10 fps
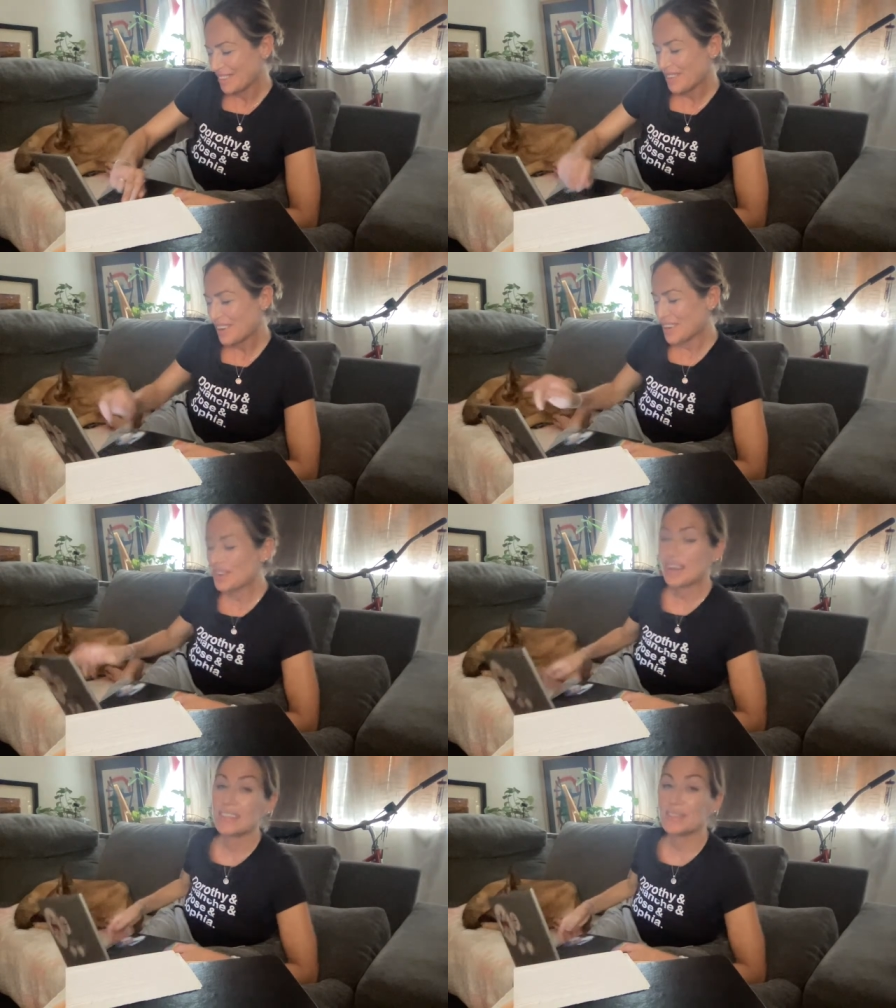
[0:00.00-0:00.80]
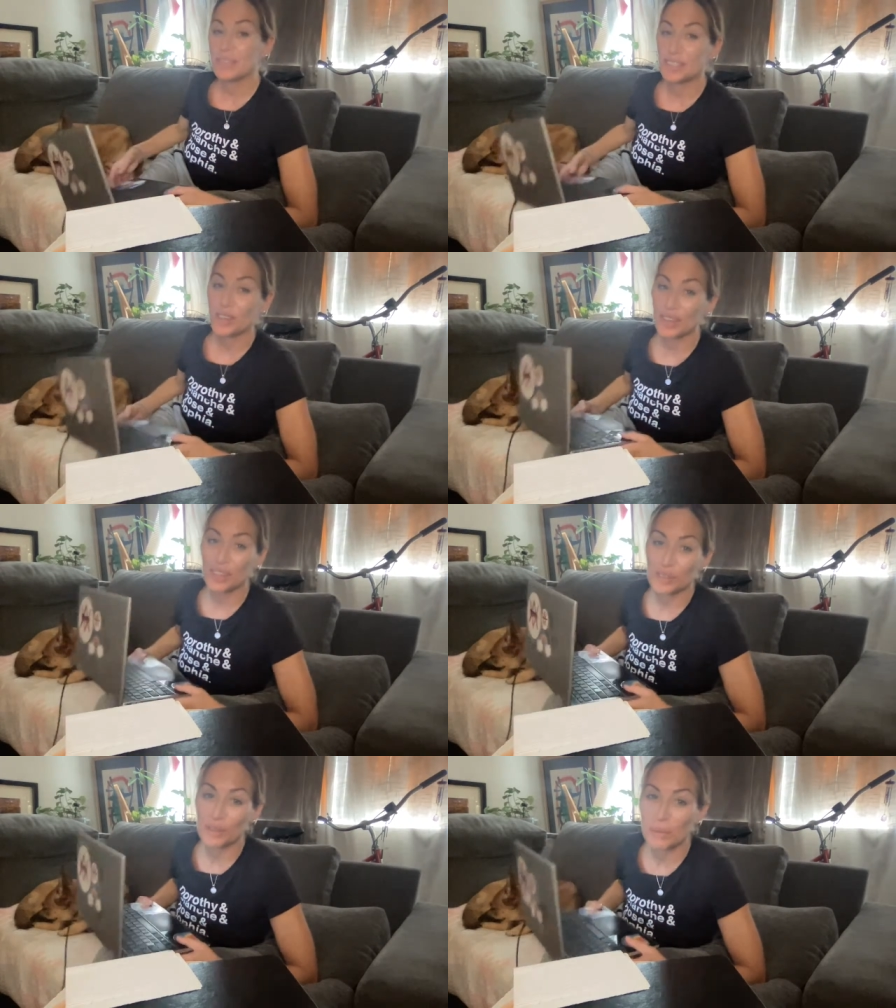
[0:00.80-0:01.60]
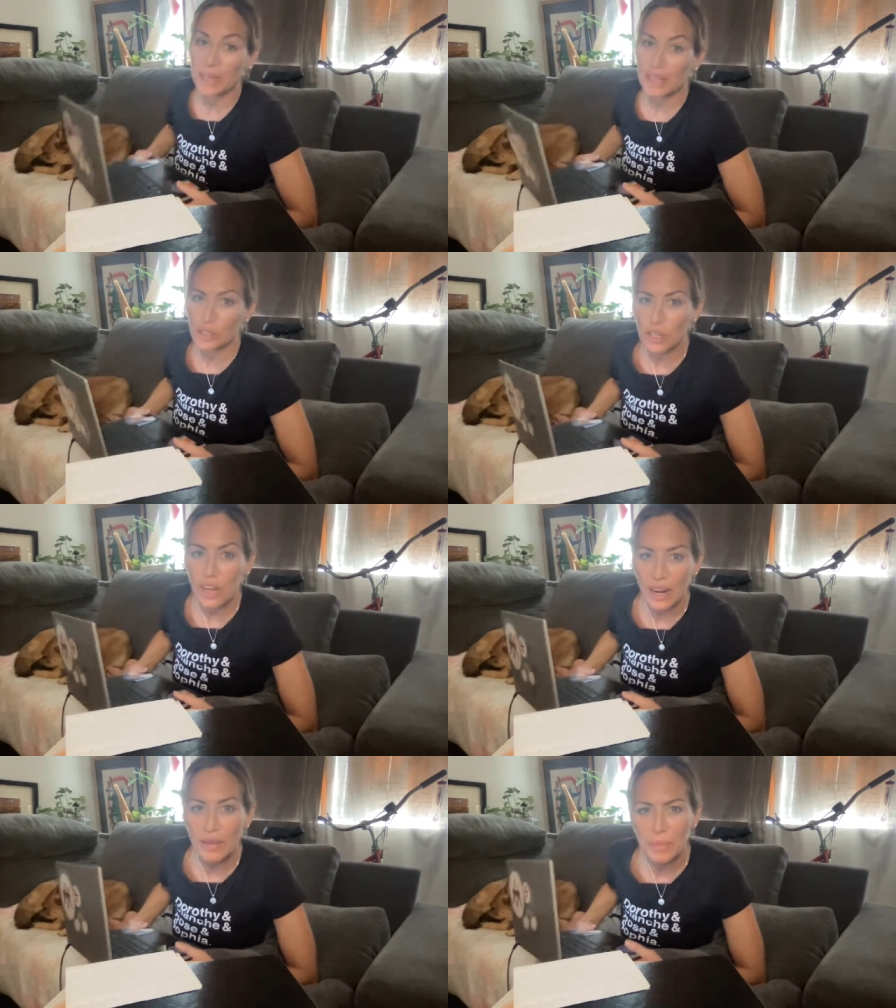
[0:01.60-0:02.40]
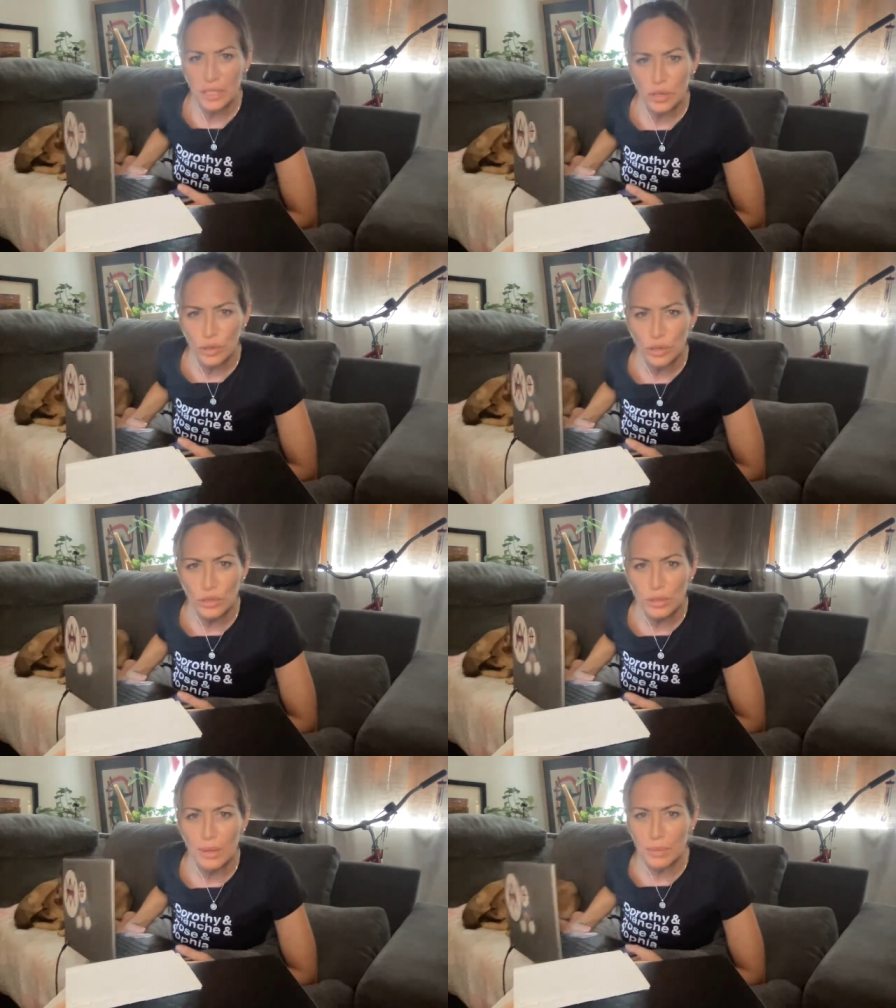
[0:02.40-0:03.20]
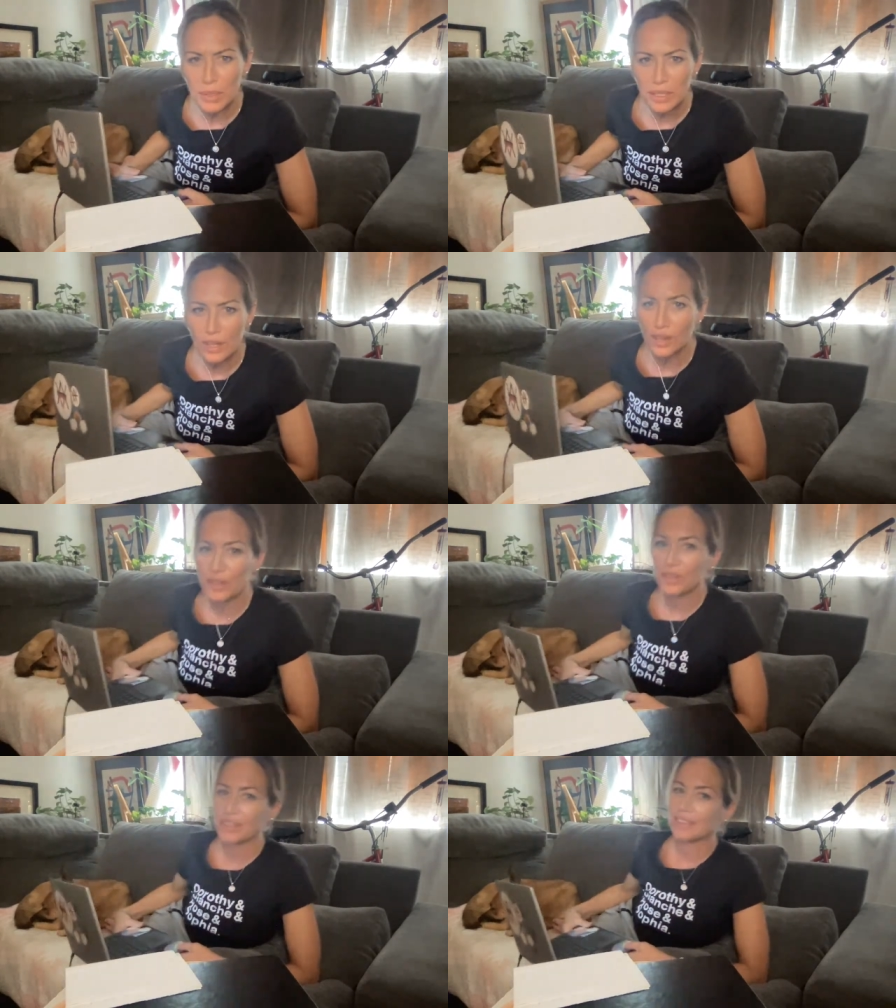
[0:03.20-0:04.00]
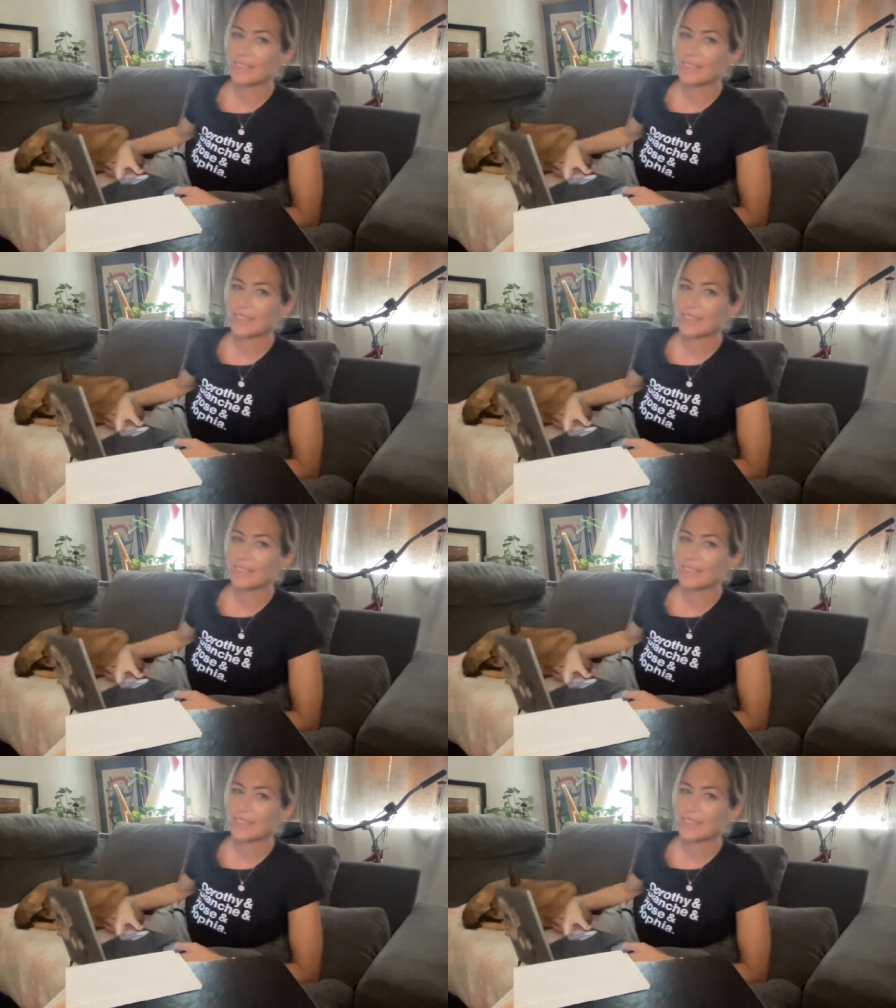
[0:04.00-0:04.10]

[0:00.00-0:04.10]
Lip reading: very aggressively talking to a man that should not have been so close to my window.